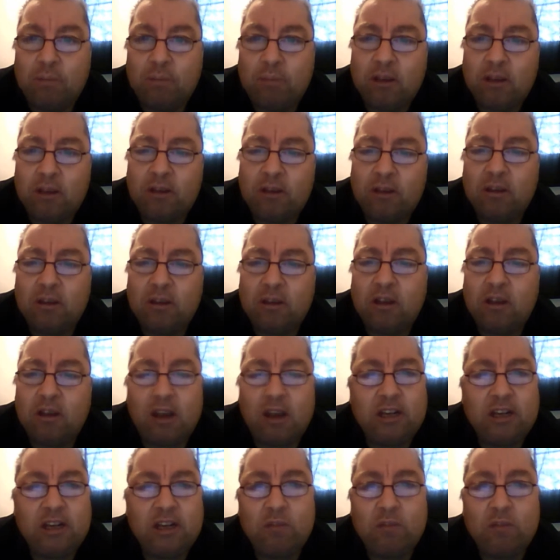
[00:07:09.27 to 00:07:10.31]
But
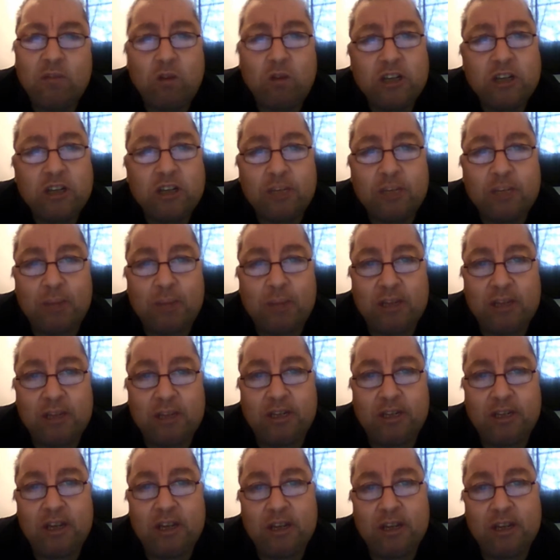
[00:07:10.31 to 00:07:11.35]
I didn't want his
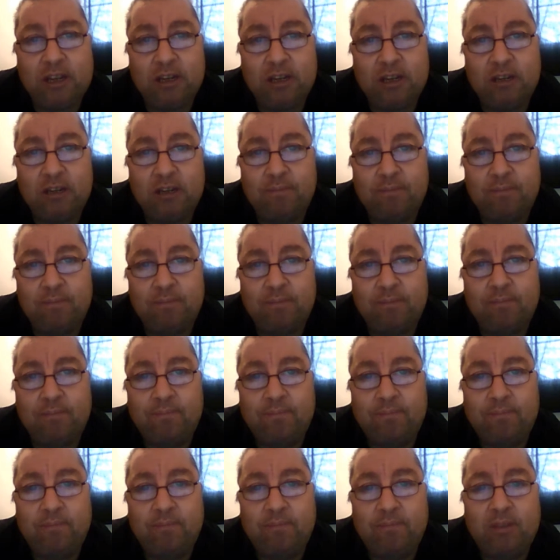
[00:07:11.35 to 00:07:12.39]
pity.
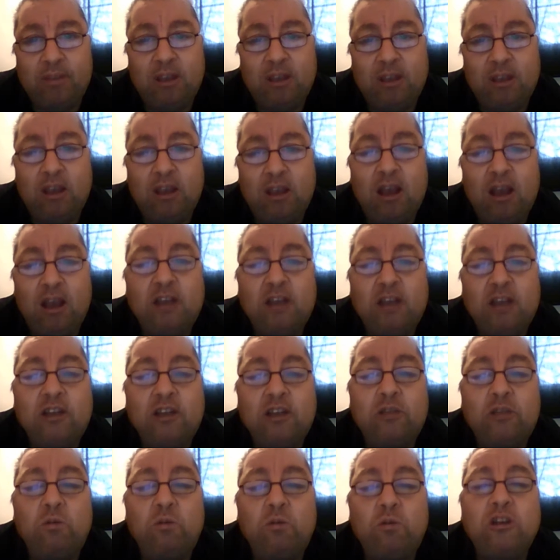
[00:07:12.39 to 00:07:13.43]
I
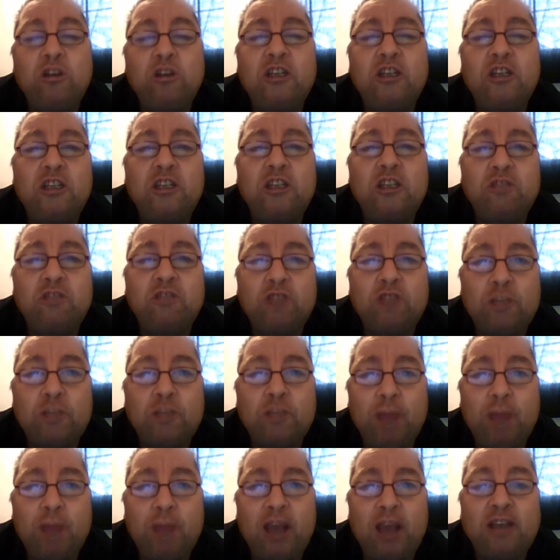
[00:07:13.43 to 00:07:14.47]
just wanted his
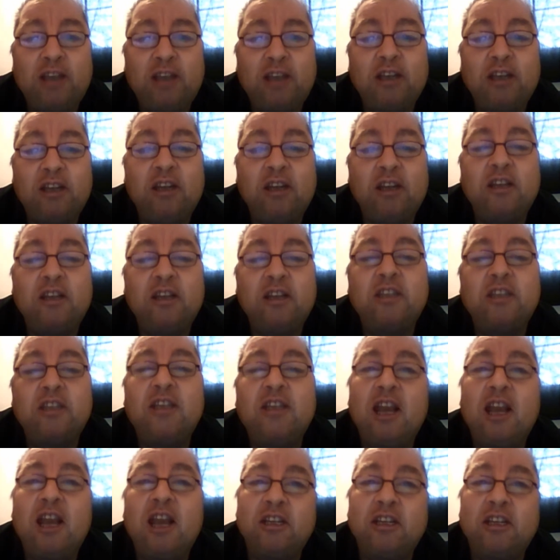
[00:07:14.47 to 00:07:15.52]
respect and
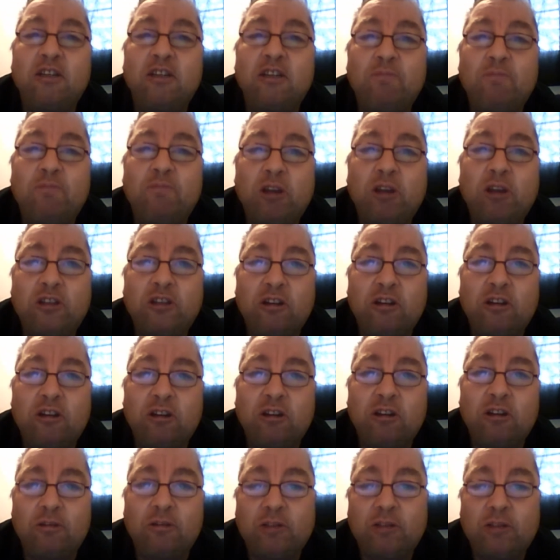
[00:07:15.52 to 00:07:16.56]
understanding of my
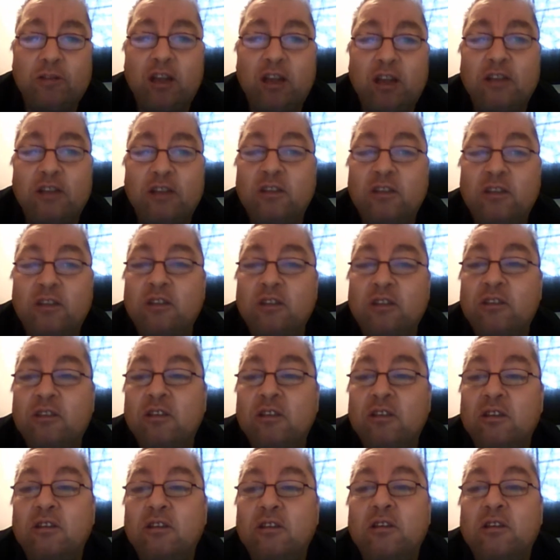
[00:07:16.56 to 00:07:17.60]

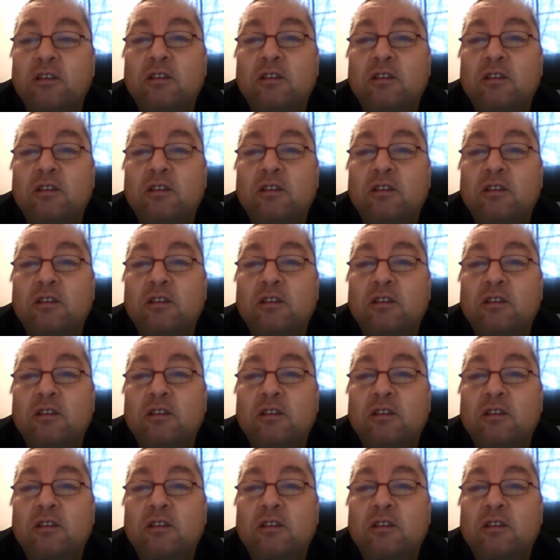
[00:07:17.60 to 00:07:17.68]
circumstances.